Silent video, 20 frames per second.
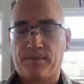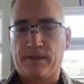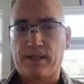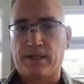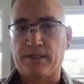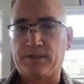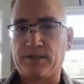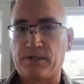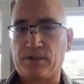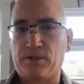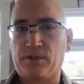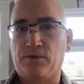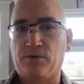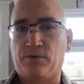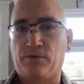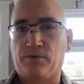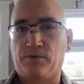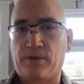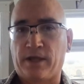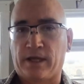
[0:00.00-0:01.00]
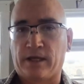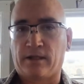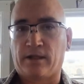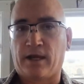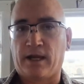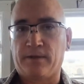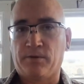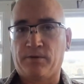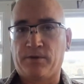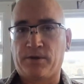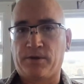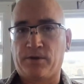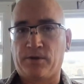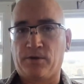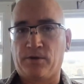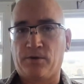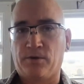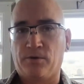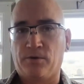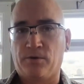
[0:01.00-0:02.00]
into you, that alignment with
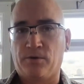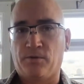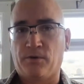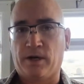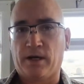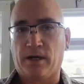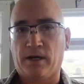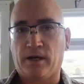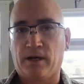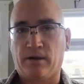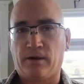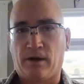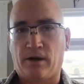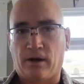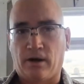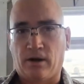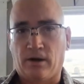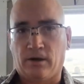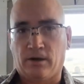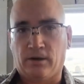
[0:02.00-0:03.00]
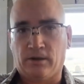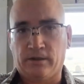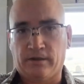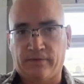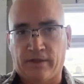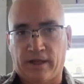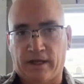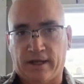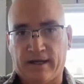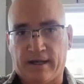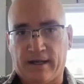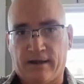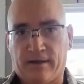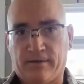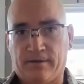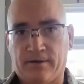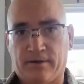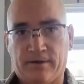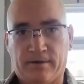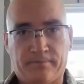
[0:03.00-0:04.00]
you, where all of that
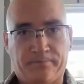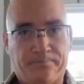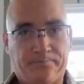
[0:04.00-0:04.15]
other